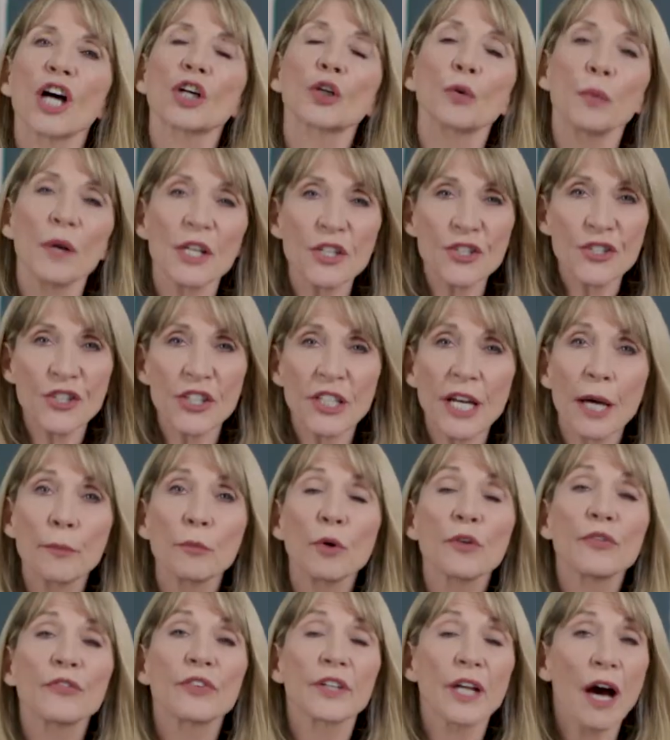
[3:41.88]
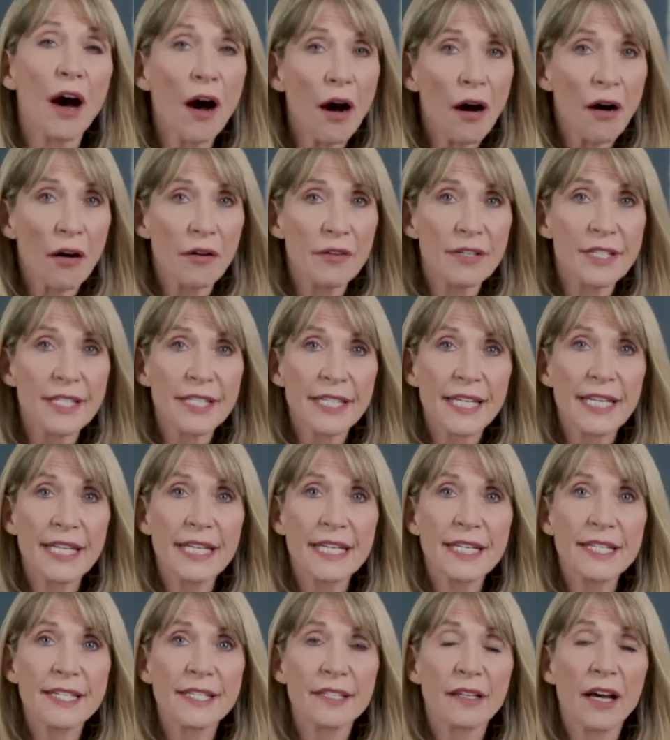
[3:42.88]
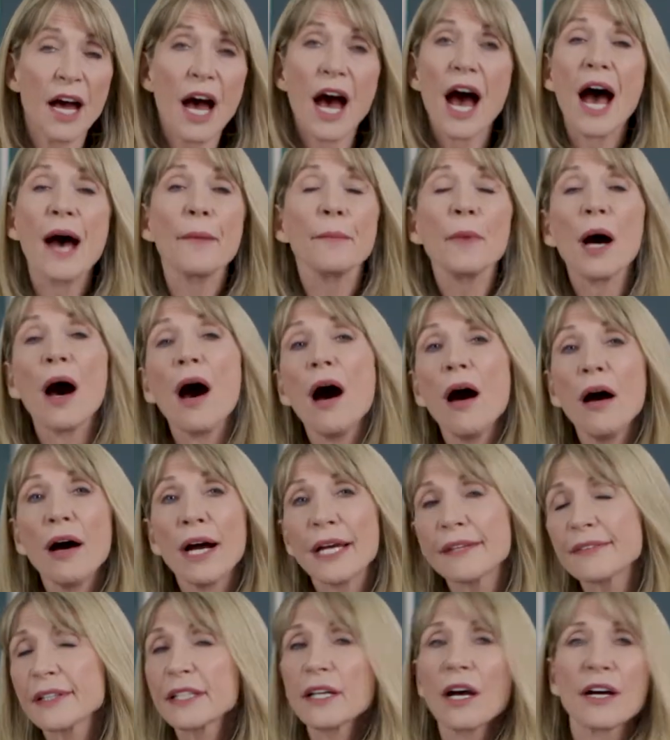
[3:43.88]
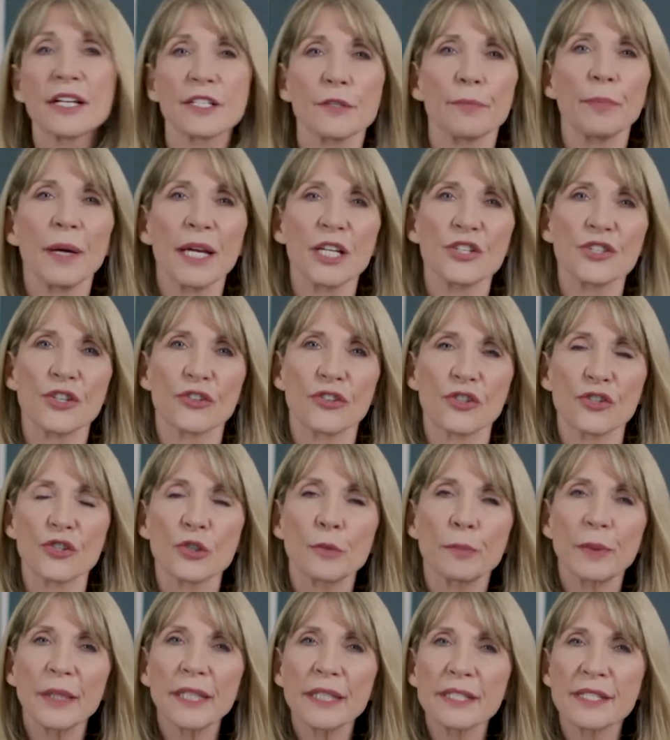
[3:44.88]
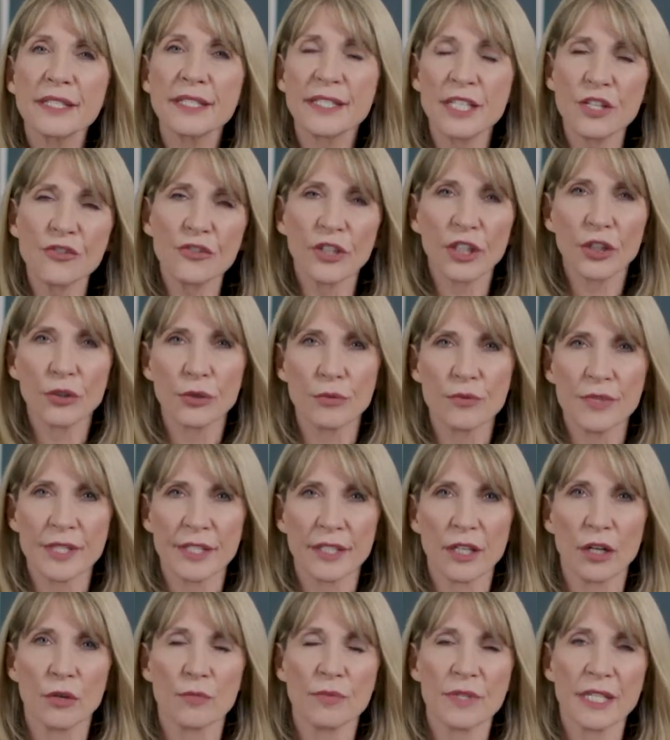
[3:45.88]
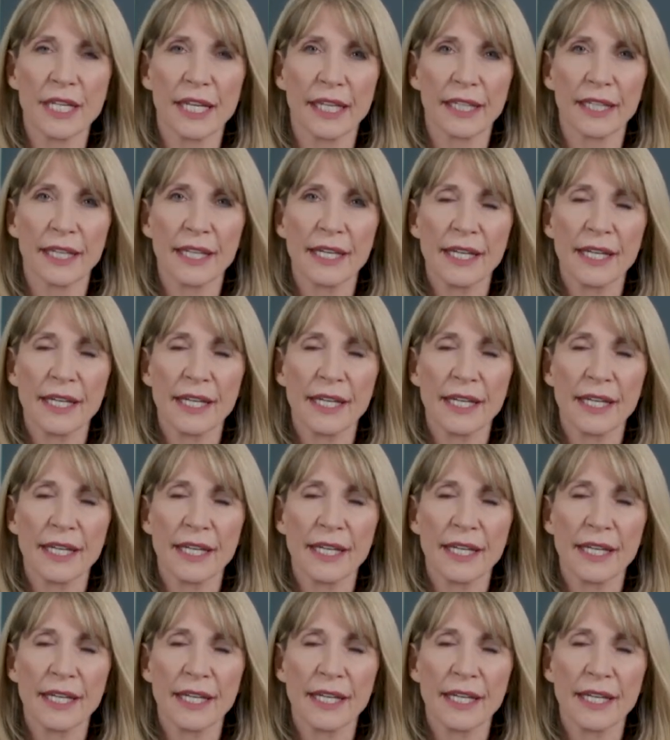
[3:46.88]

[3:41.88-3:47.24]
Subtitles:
question I'm often asked is, am I the kind of patient that should be considering CoolSculpting?